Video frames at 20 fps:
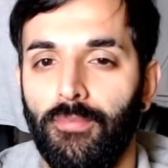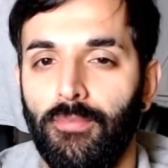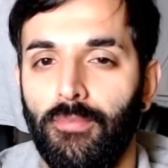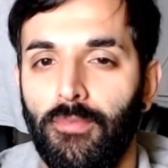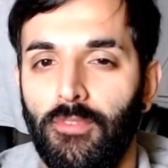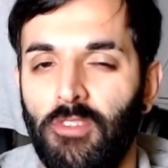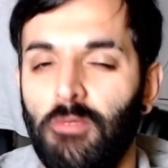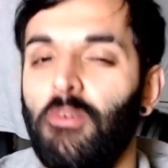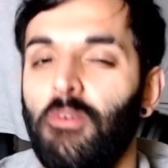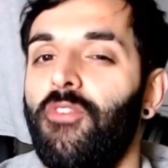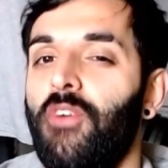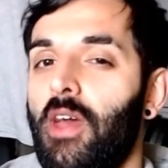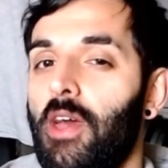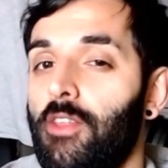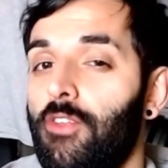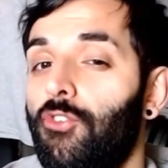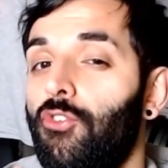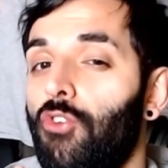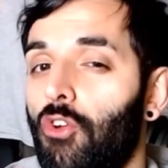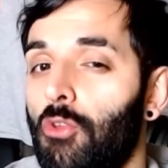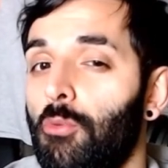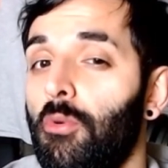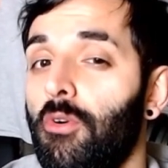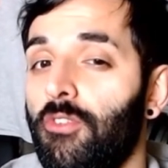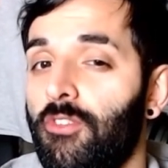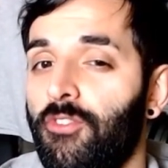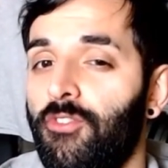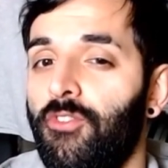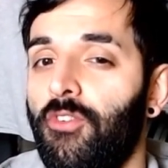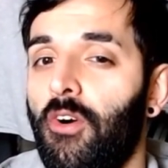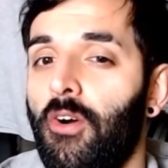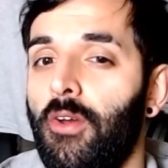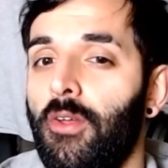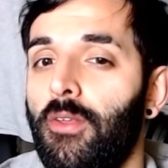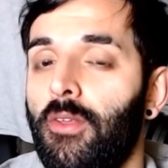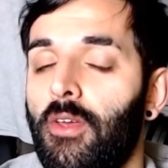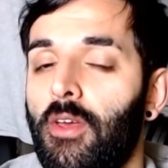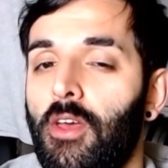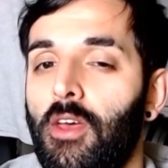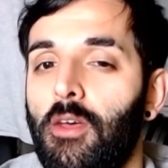to be fair, the shoulder buttons are fine,
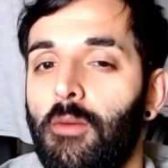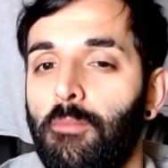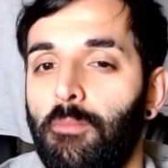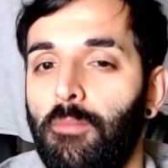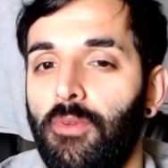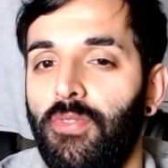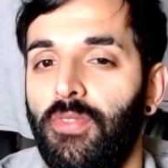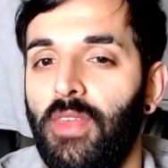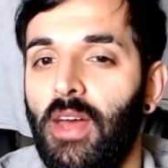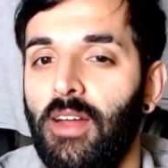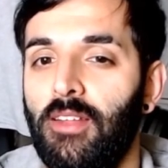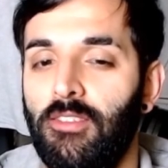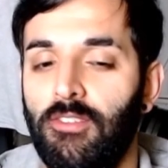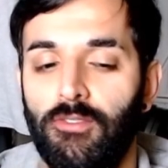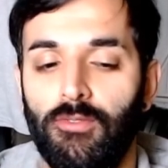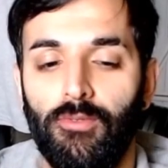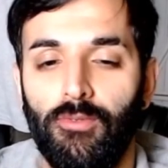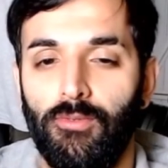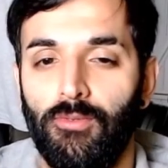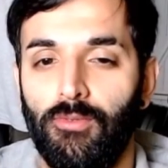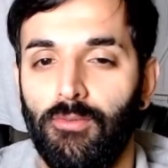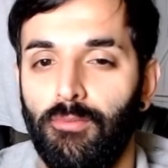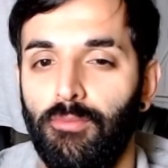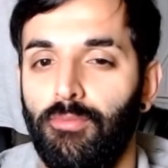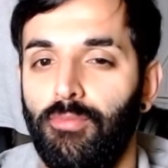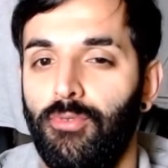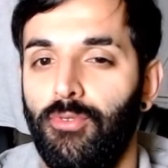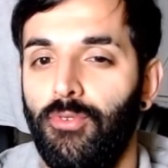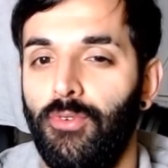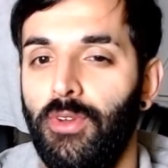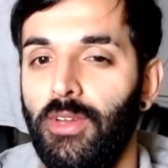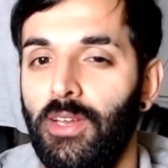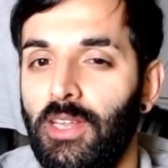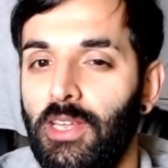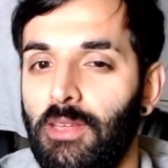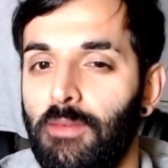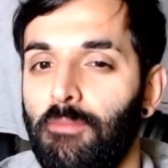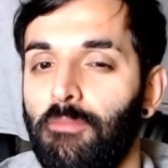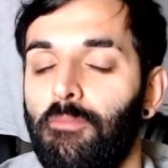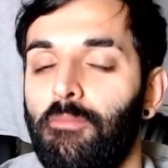but that's
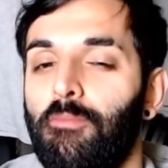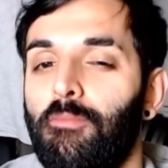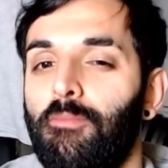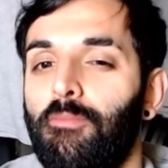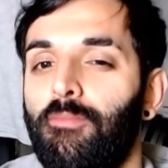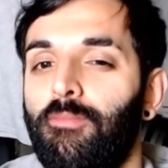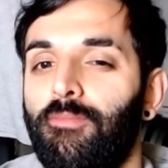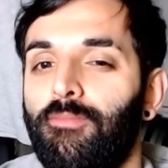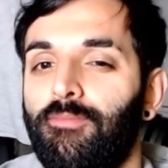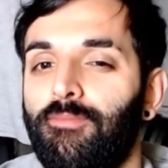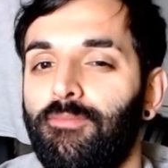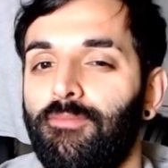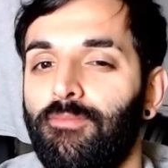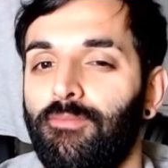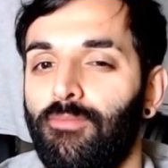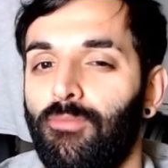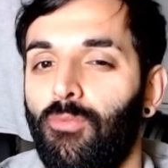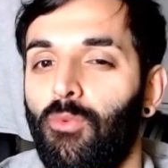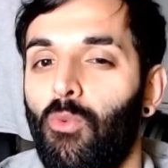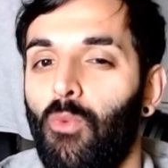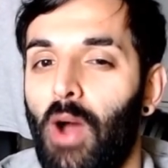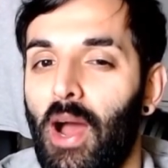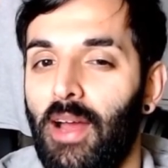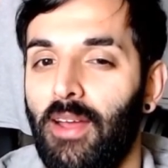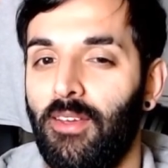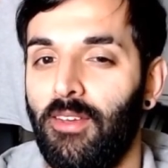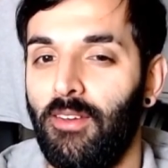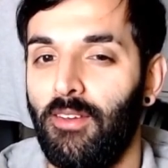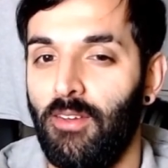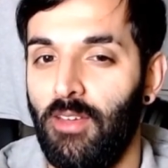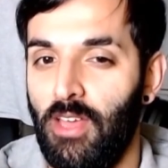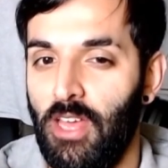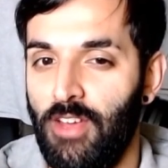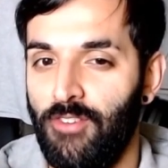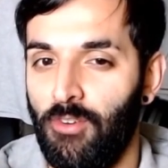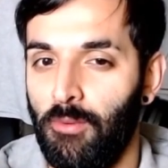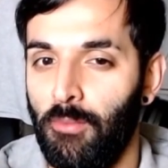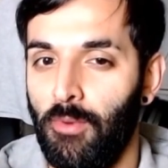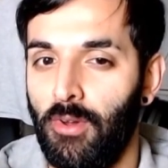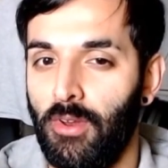pretty whack
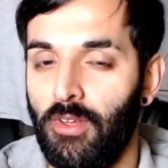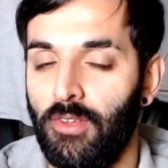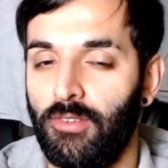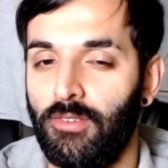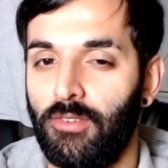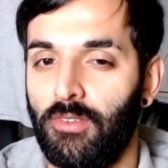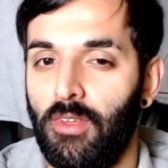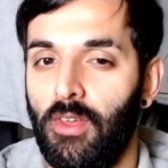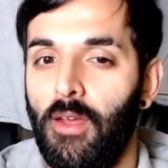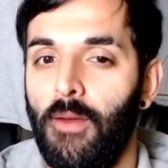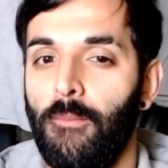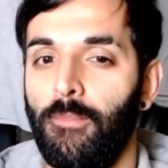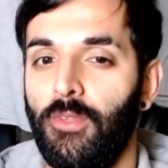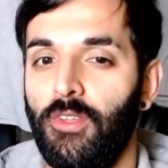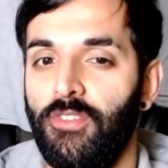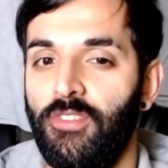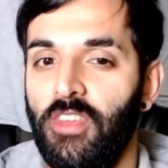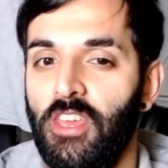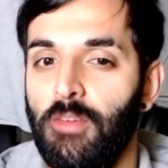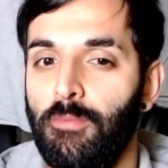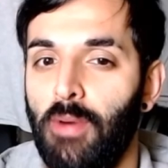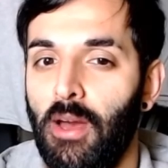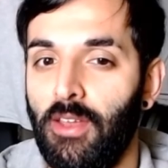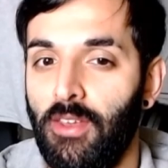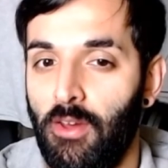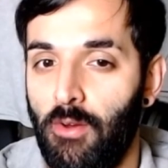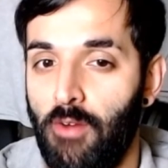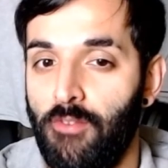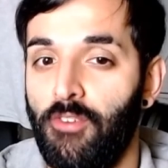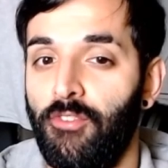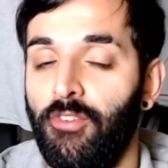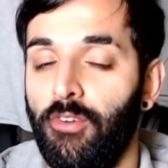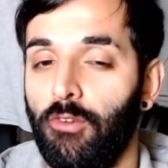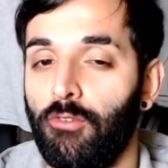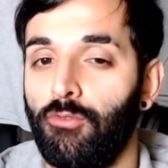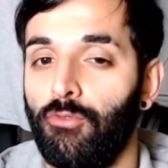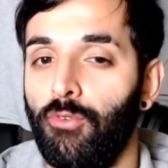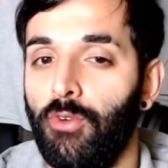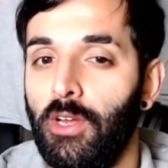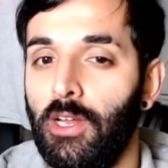if I'm honest. The D-pad however
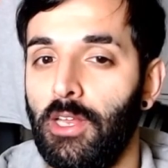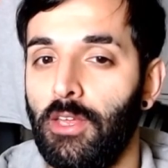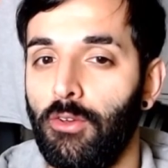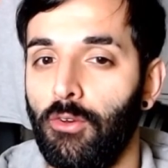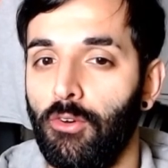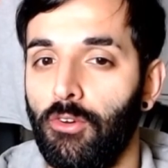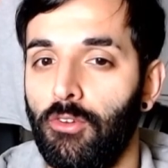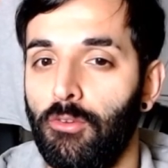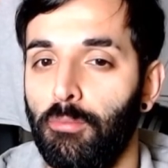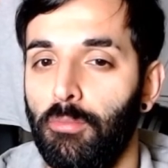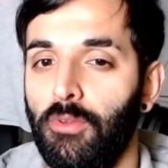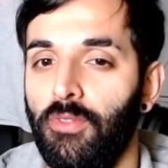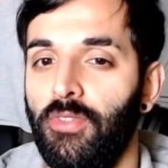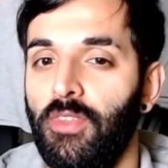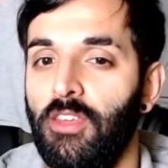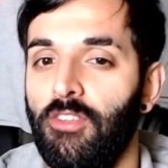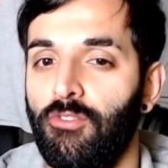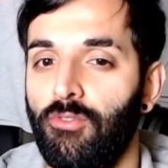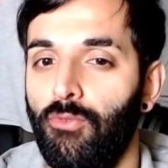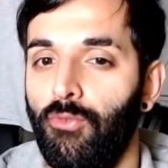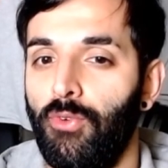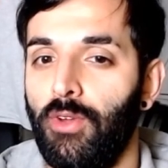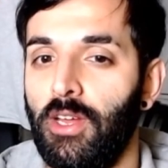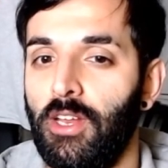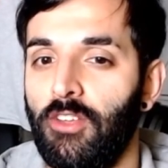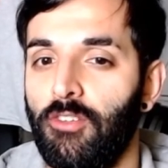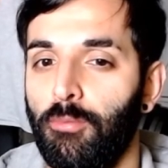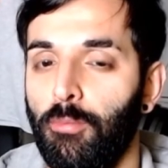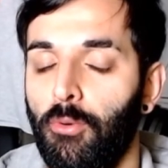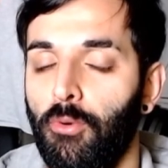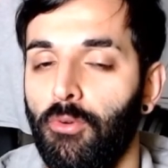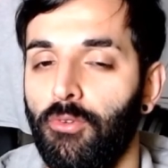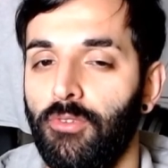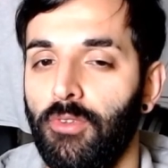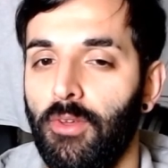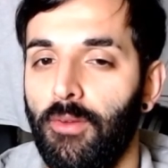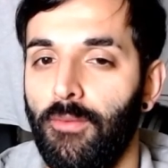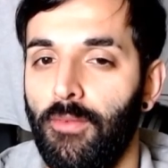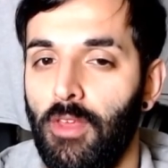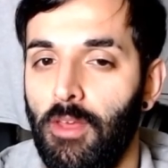feels really good, but this really spoils
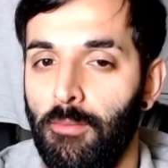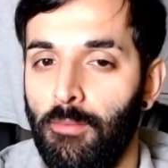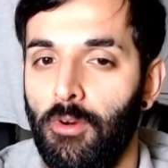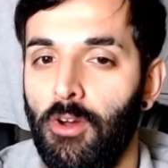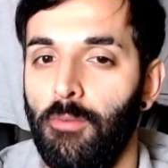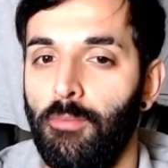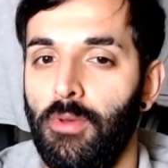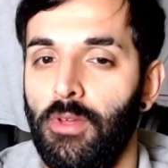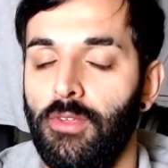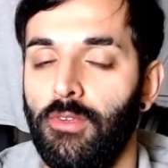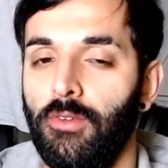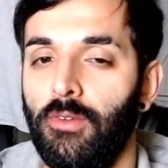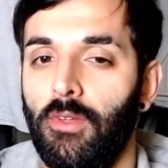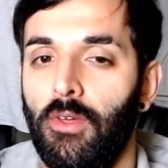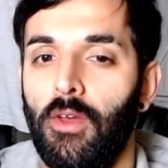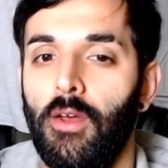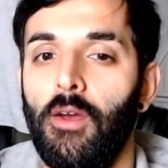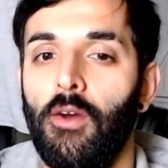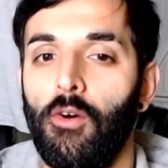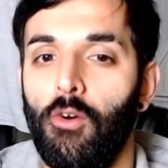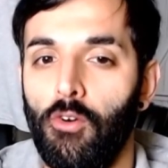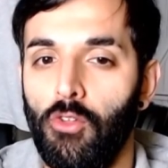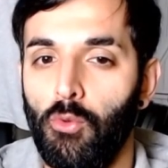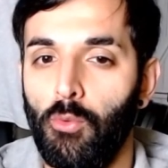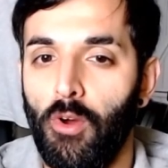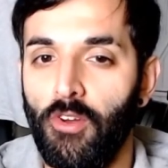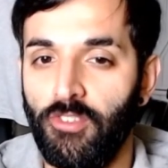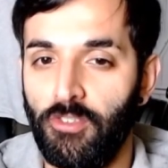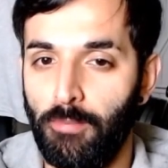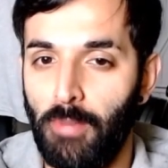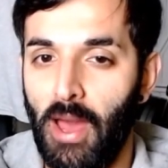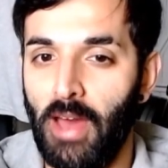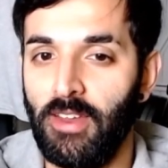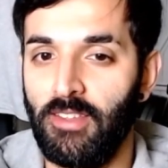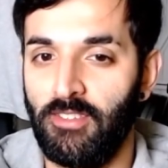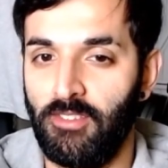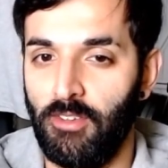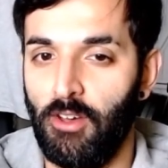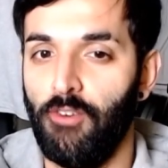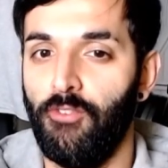it in my opinion. Otherwise the pad
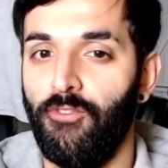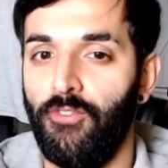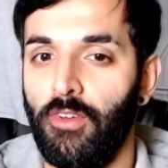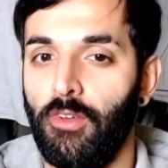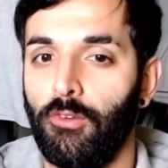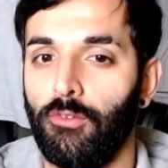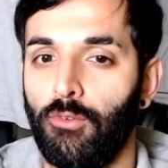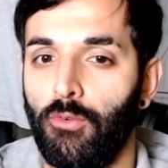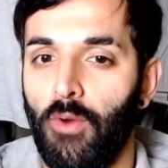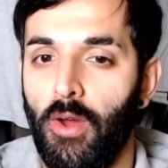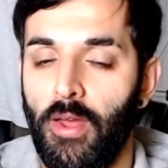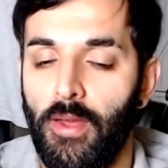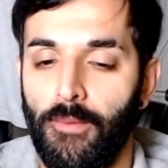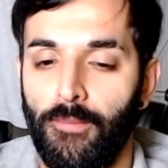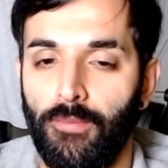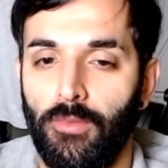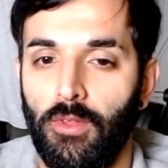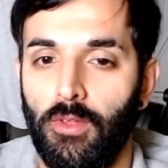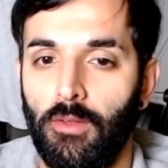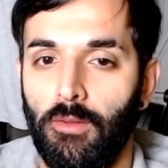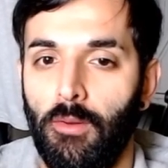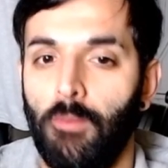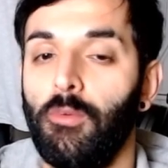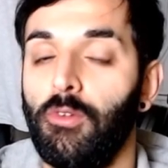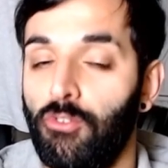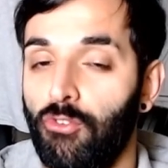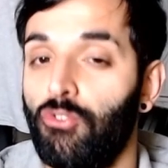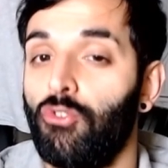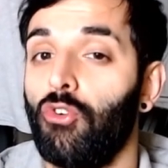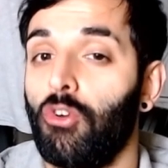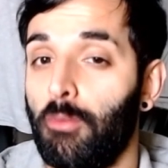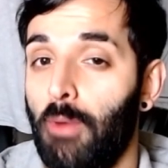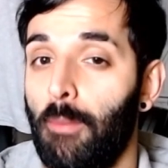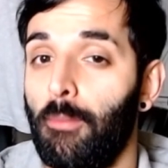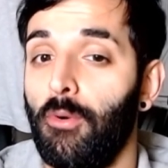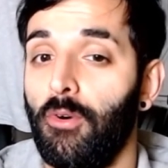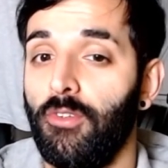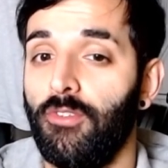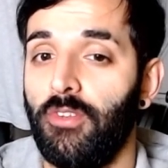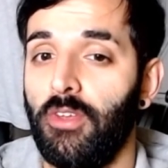itself feels great, and we just talk about
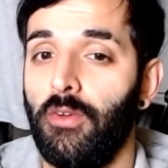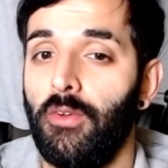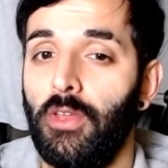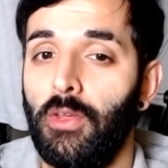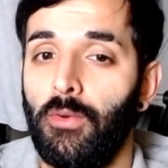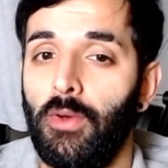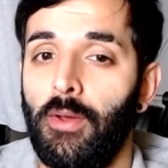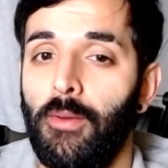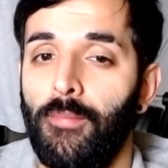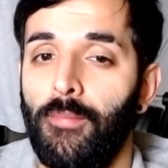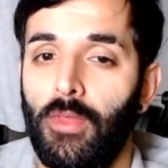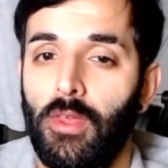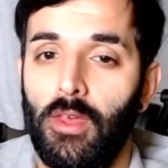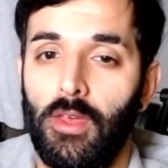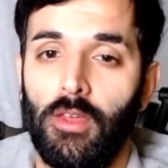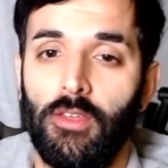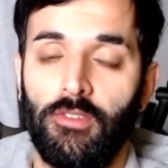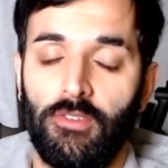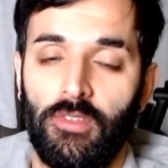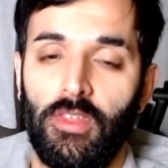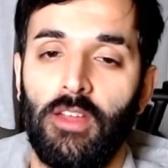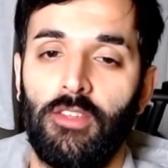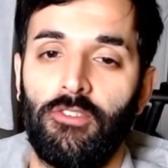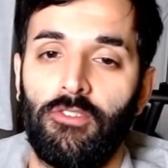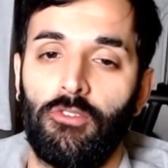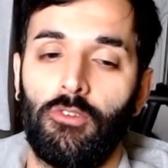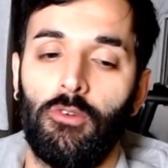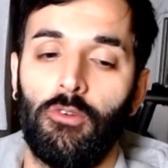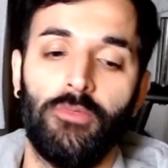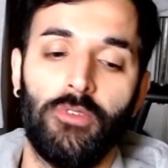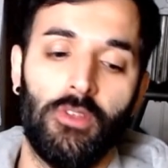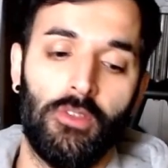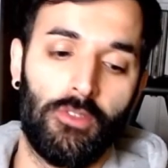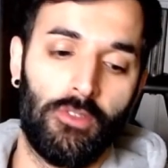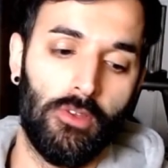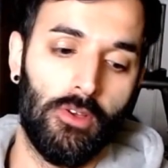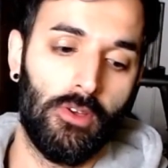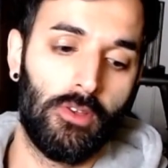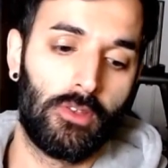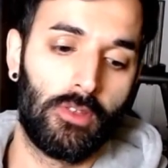buttons here anyway, so that comes in at
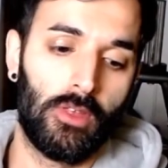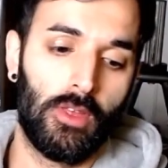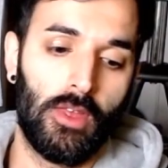third.